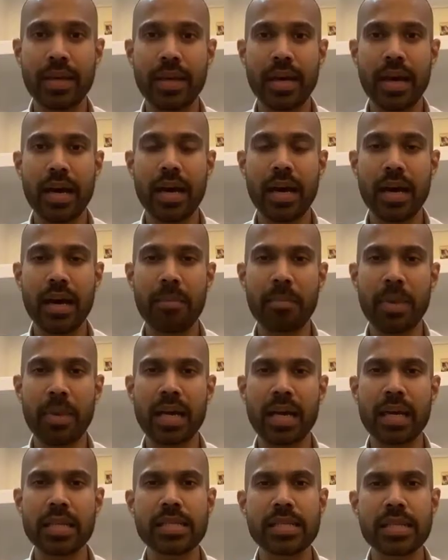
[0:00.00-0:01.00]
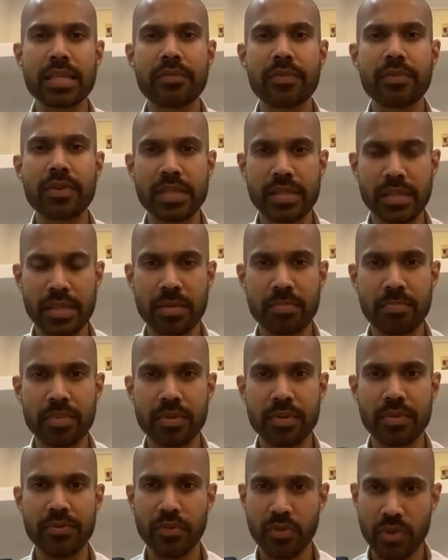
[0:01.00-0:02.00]
I can take, for
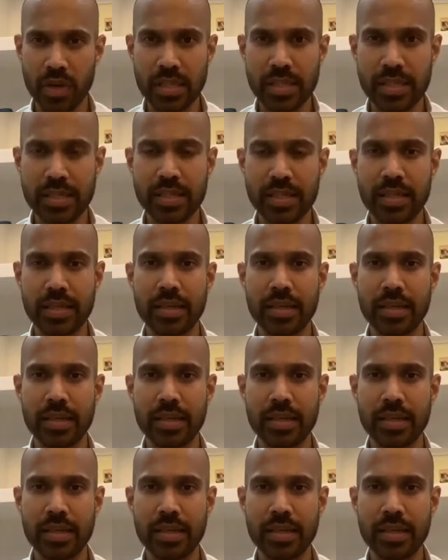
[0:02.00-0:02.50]
example, for us,